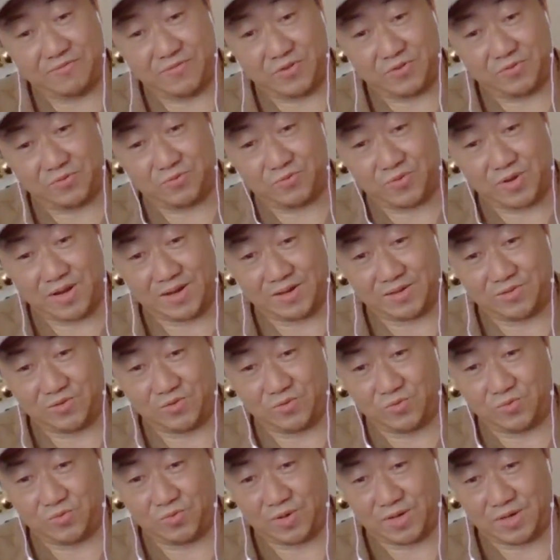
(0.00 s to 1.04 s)
iPhone when I
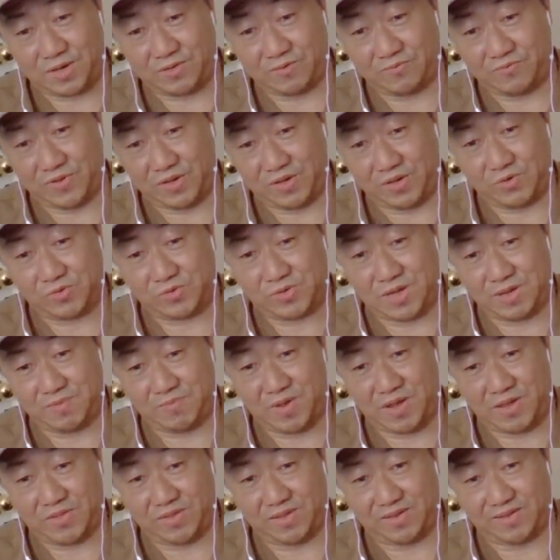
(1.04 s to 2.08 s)
do
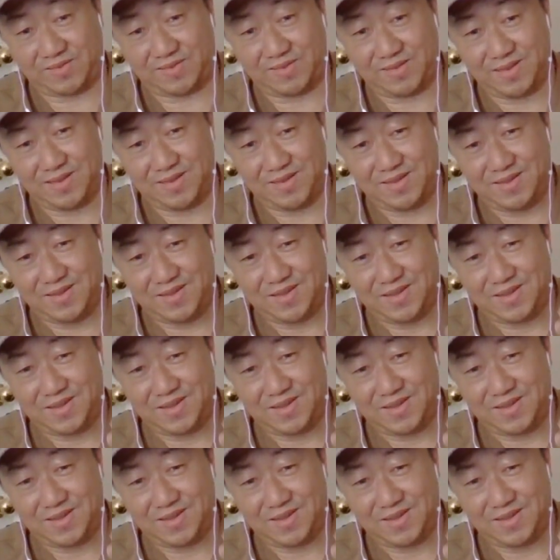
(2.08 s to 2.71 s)
videotape on this.